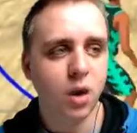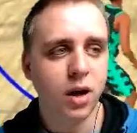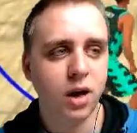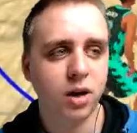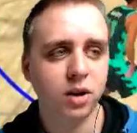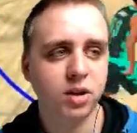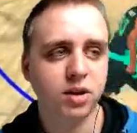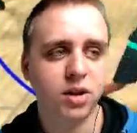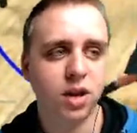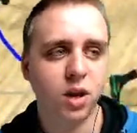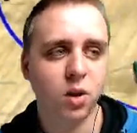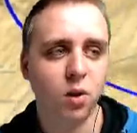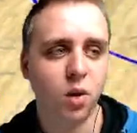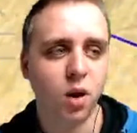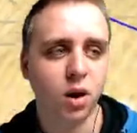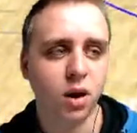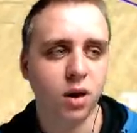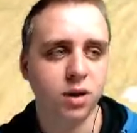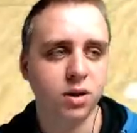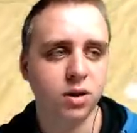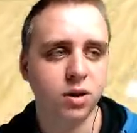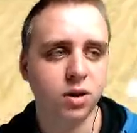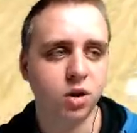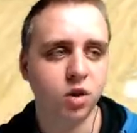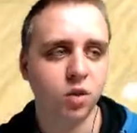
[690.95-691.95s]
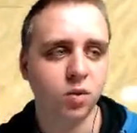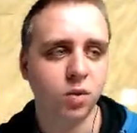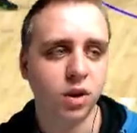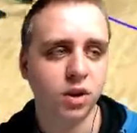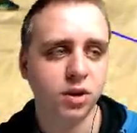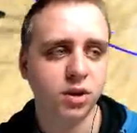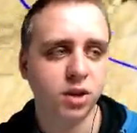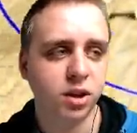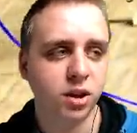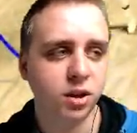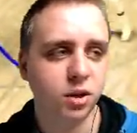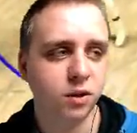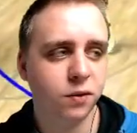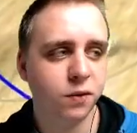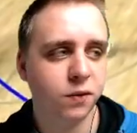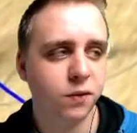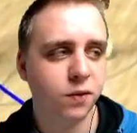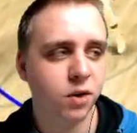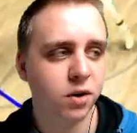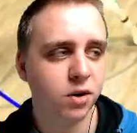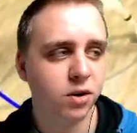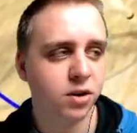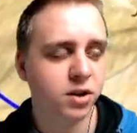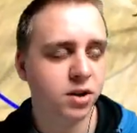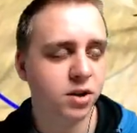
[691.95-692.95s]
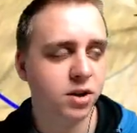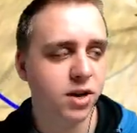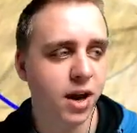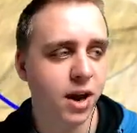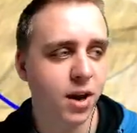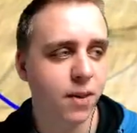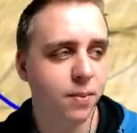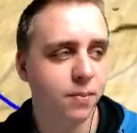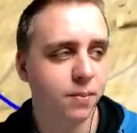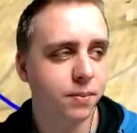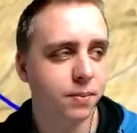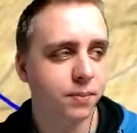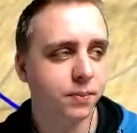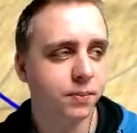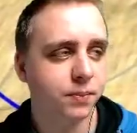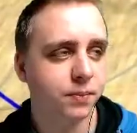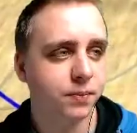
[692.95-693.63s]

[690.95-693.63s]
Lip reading: what else they want to do, but it's a good first step.